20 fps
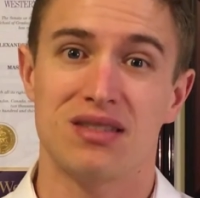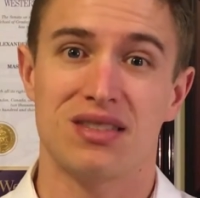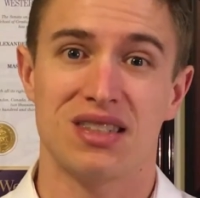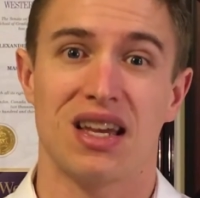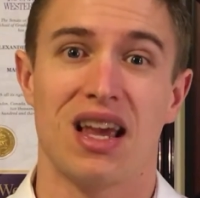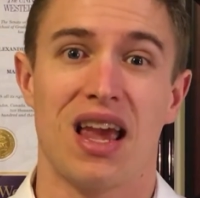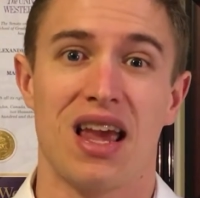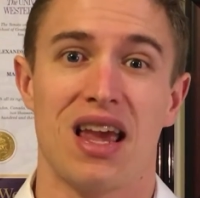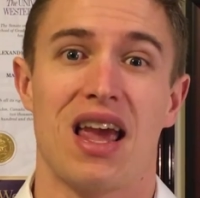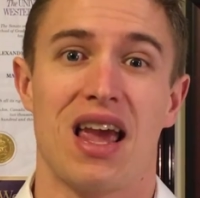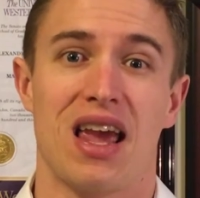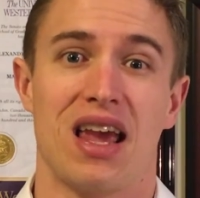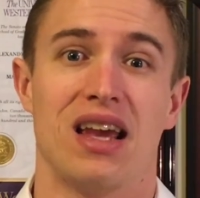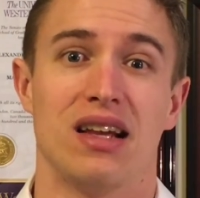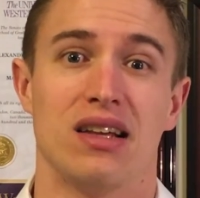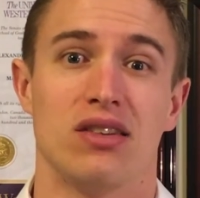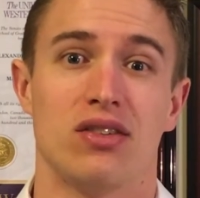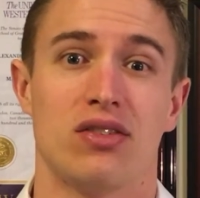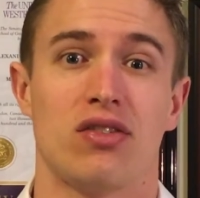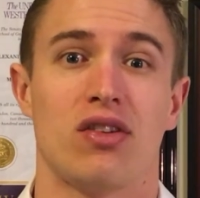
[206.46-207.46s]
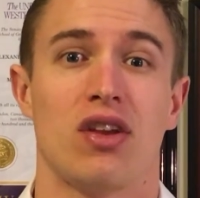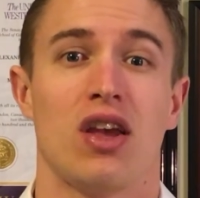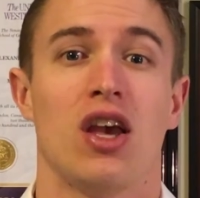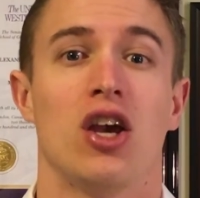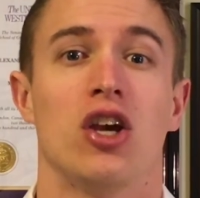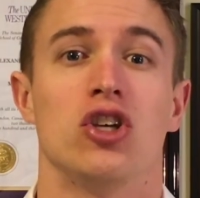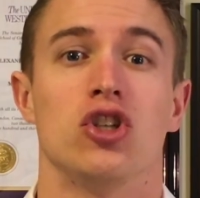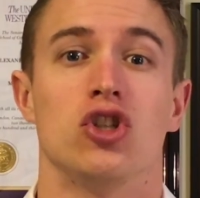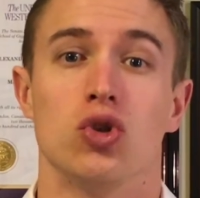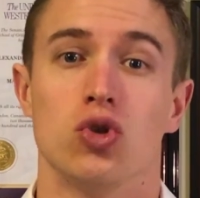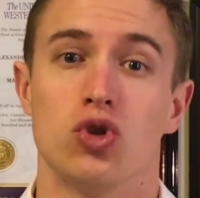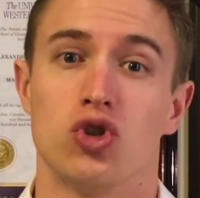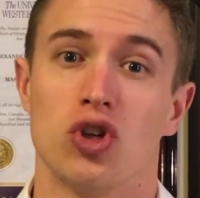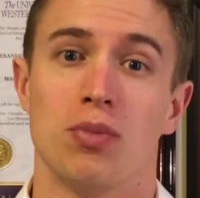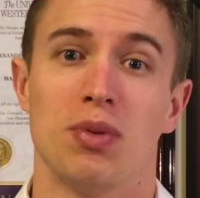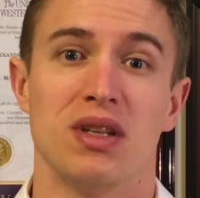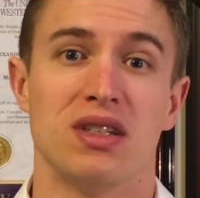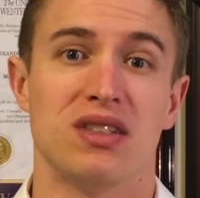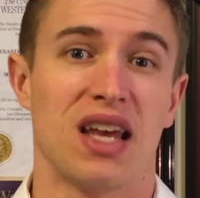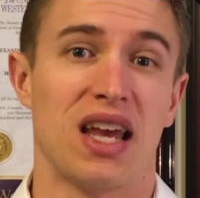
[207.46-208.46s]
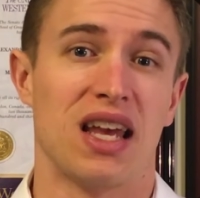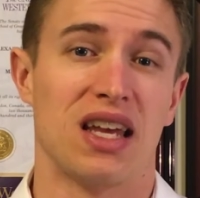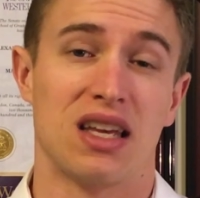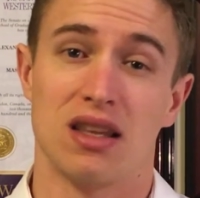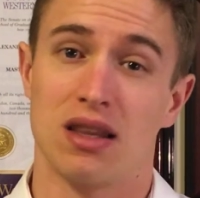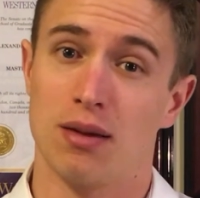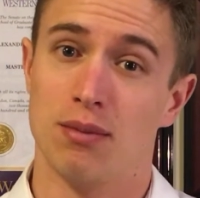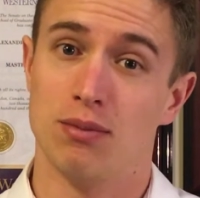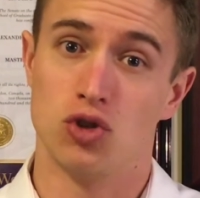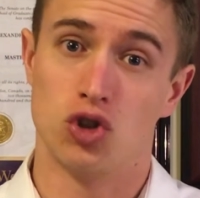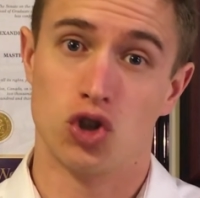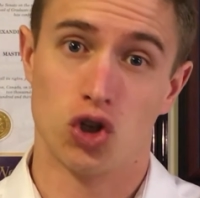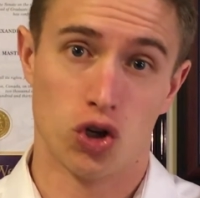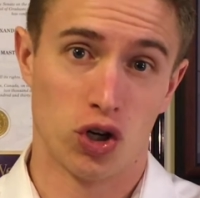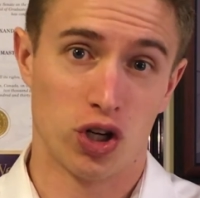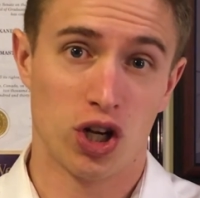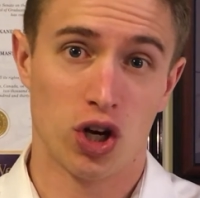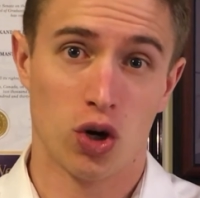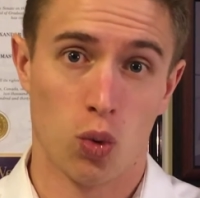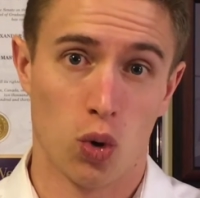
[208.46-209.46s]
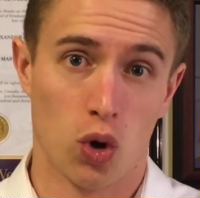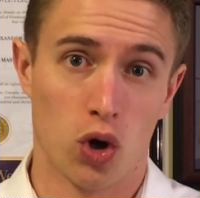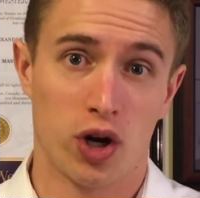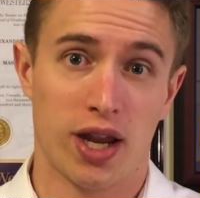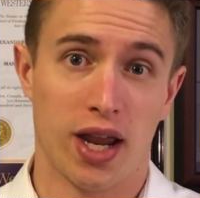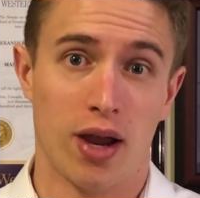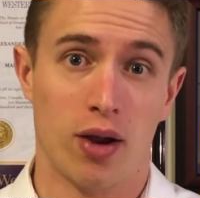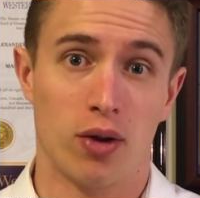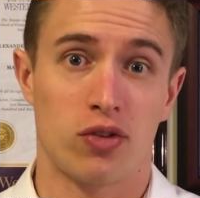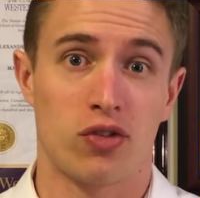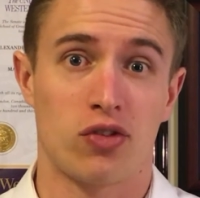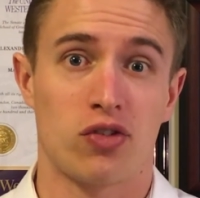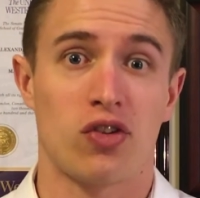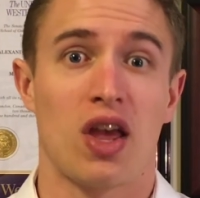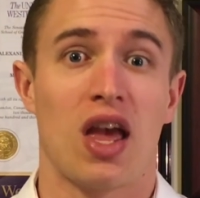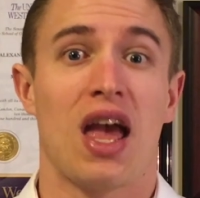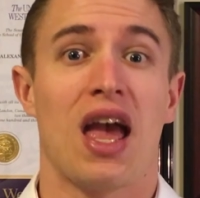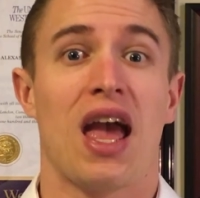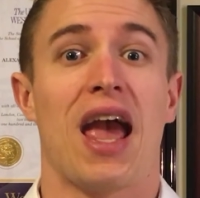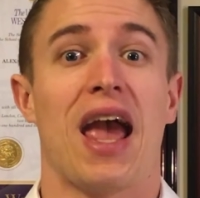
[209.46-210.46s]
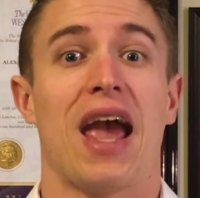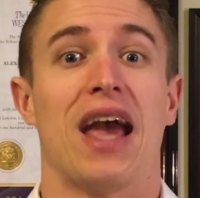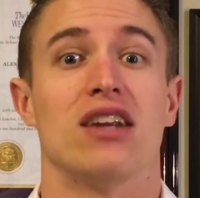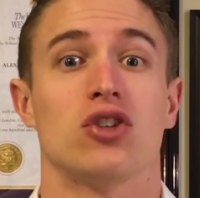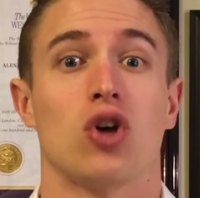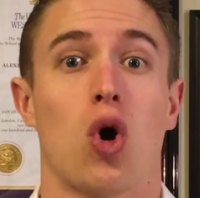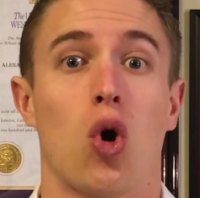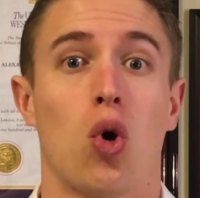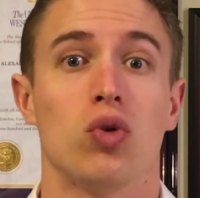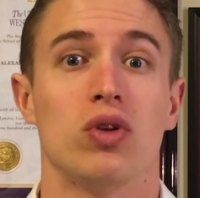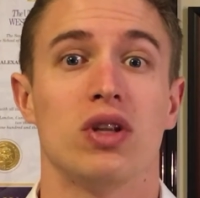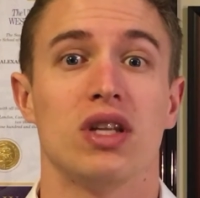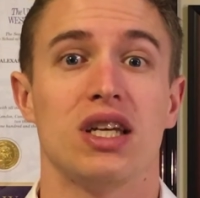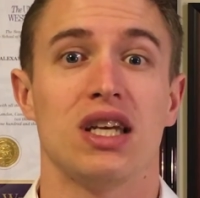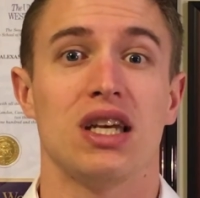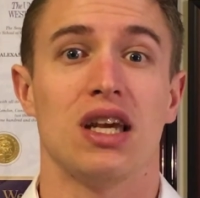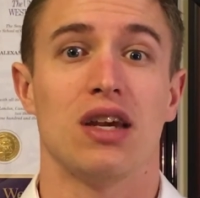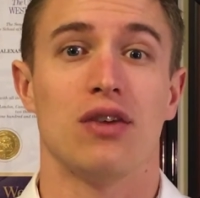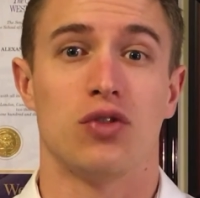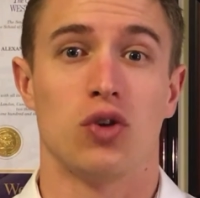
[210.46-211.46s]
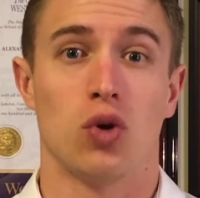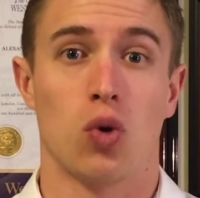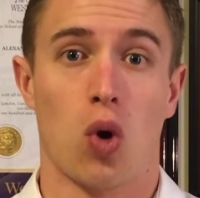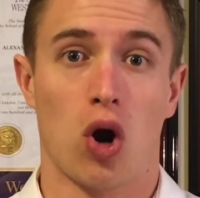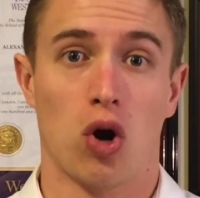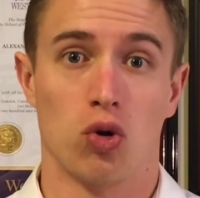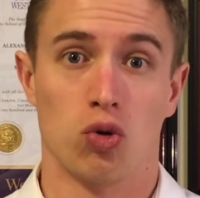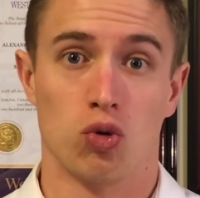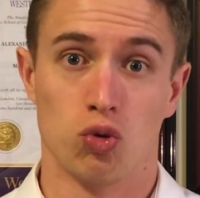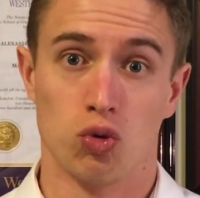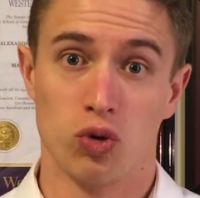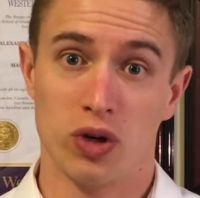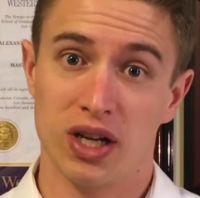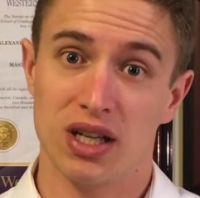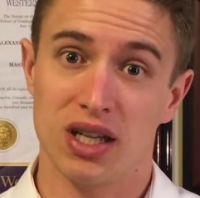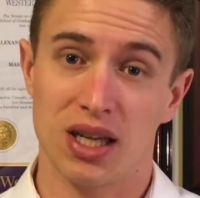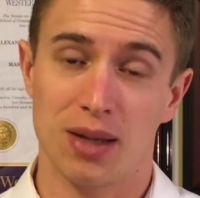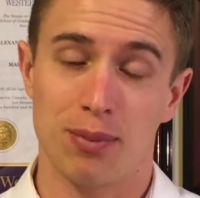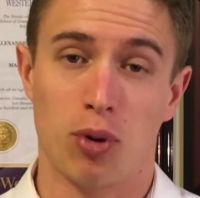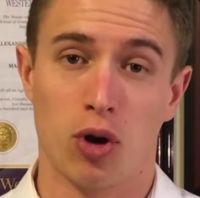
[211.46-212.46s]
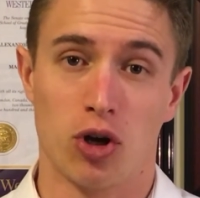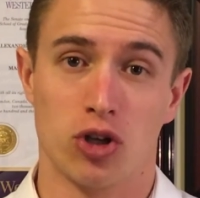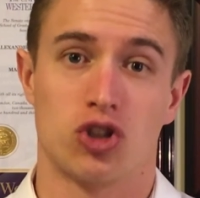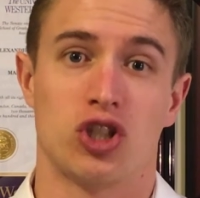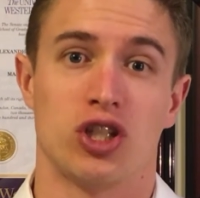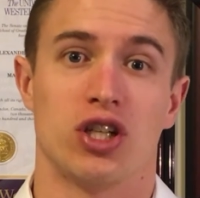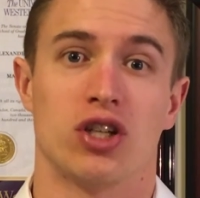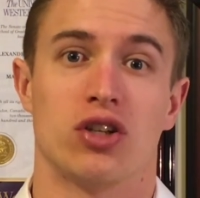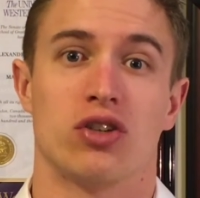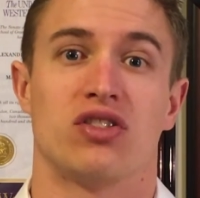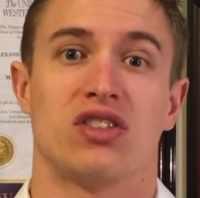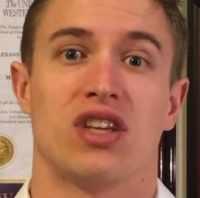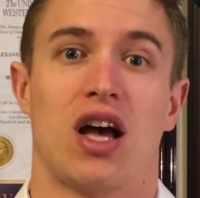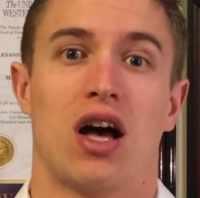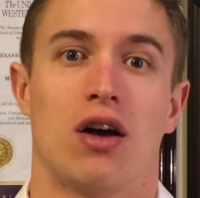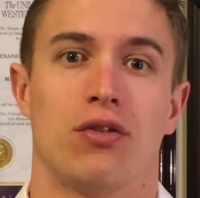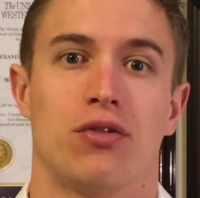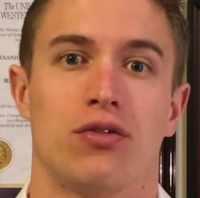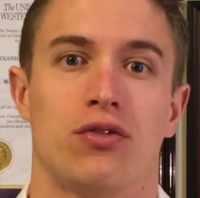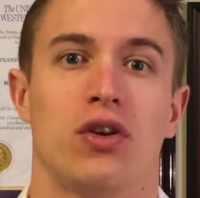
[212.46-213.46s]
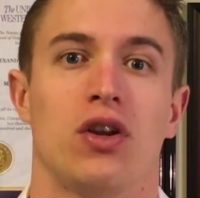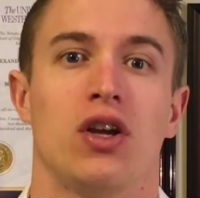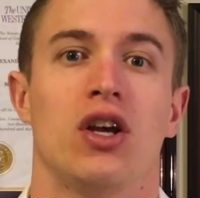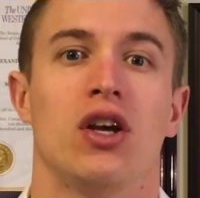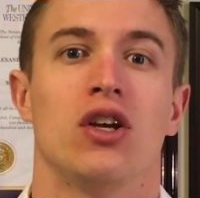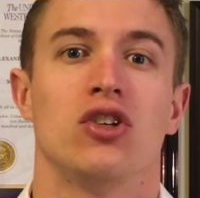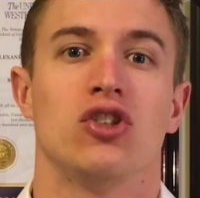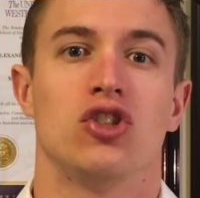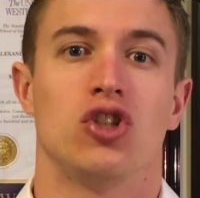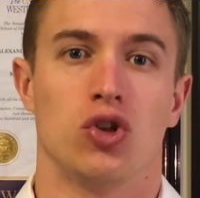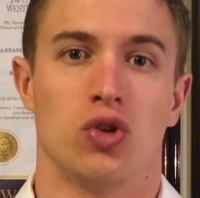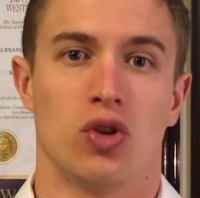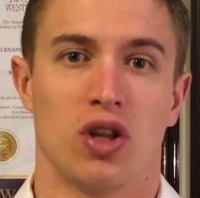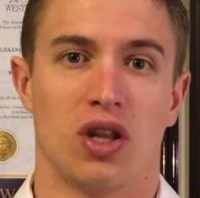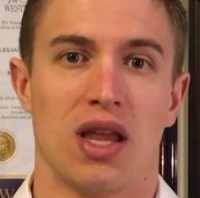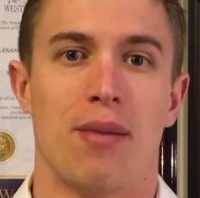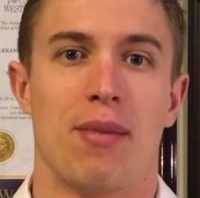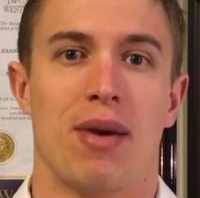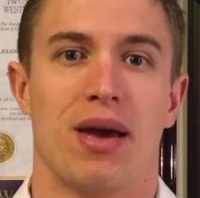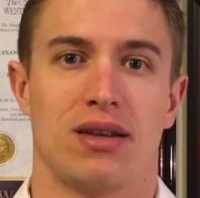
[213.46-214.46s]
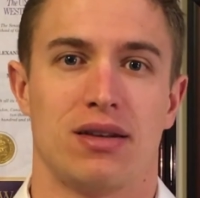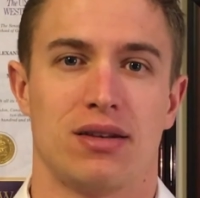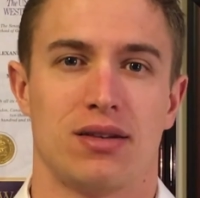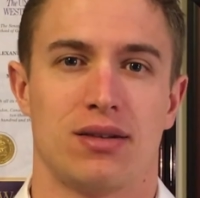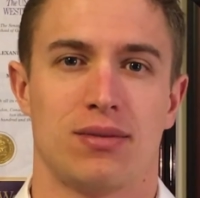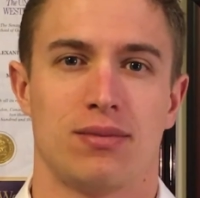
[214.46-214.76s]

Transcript: BCAAs, you should be taking them during your workouts and only if you are really pushing yourself to the limit.